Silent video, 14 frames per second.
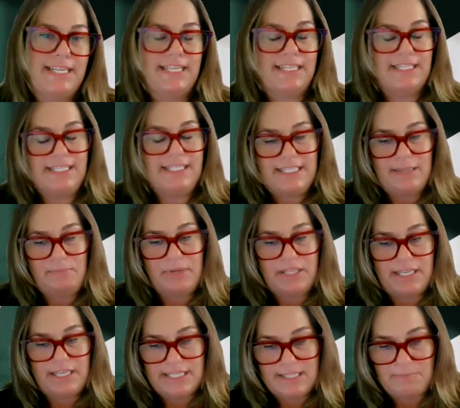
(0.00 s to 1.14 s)
Is it
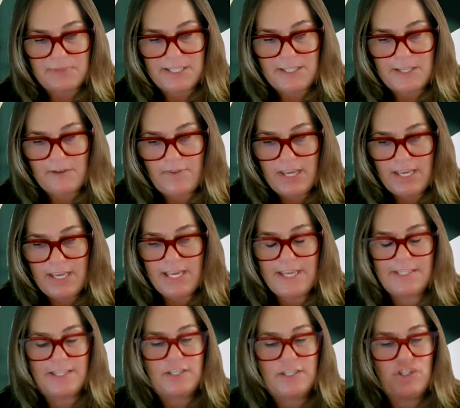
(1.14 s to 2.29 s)
disability specific?
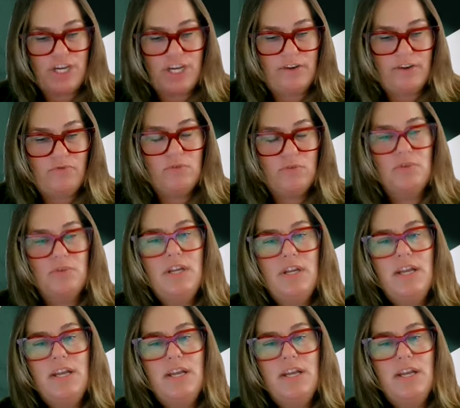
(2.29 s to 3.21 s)
Is it general?